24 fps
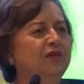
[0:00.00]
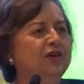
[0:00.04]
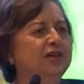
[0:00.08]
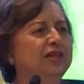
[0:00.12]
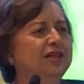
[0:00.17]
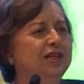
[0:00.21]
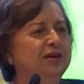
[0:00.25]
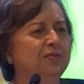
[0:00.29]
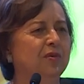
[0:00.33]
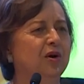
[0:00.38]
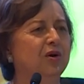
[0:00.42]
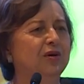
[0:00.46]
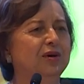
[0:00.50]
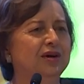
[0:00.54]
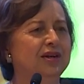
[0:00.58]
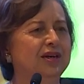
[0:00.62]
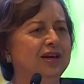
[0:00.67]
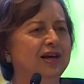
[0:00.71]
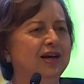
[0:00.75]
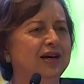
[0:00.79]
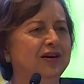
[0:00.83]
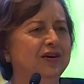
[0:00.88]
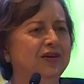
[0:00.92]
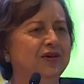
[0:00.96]
are
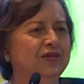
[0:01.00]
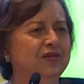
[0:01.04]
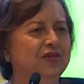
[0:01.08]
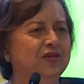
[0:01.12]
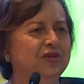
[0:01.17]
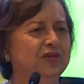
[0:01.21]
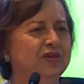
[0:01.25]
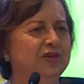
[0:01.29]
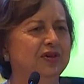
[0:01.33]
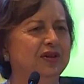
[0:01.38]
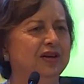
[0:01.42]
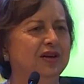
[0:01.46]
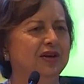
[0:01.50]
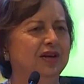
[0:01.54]
demoralized